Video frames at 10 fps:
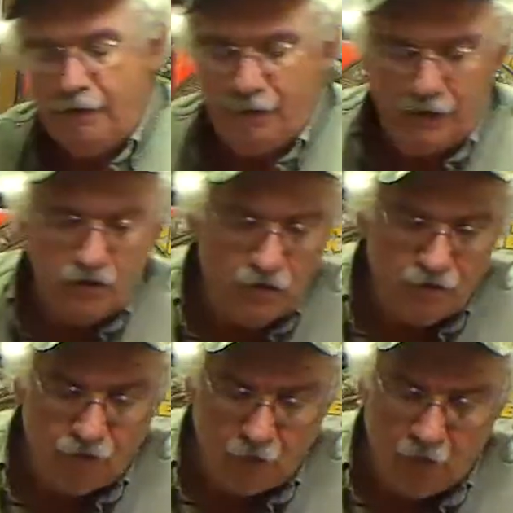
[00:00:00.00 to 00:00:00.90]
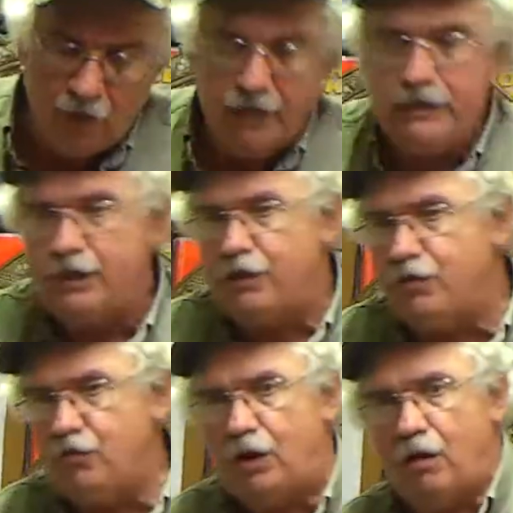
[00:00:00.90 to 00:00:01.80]
This one's for Blaze. They
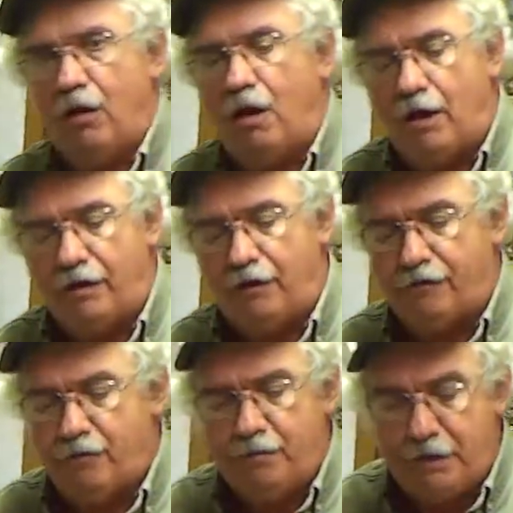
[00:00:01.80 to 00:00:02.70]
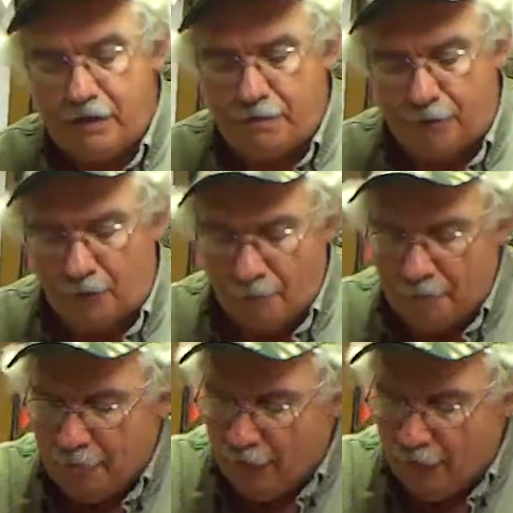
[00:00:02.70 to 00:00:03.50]
use it a lot of different people.